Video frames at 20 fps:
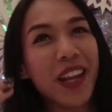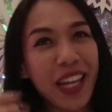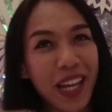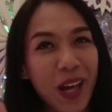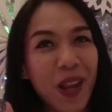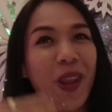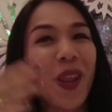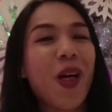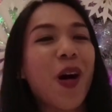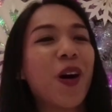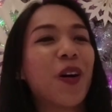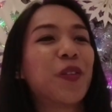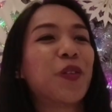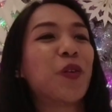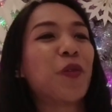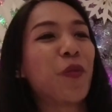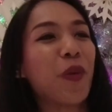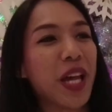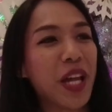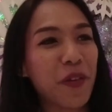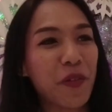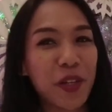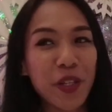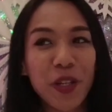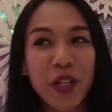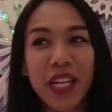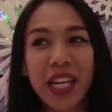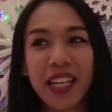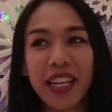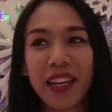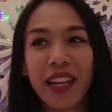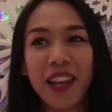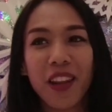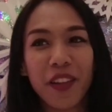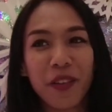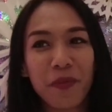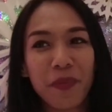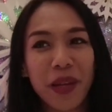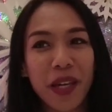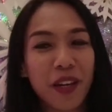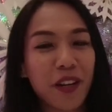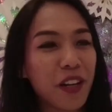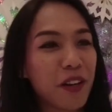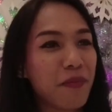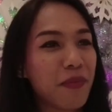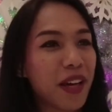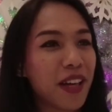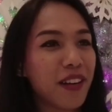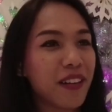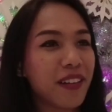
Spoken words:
like, along the way, when you get a lot better and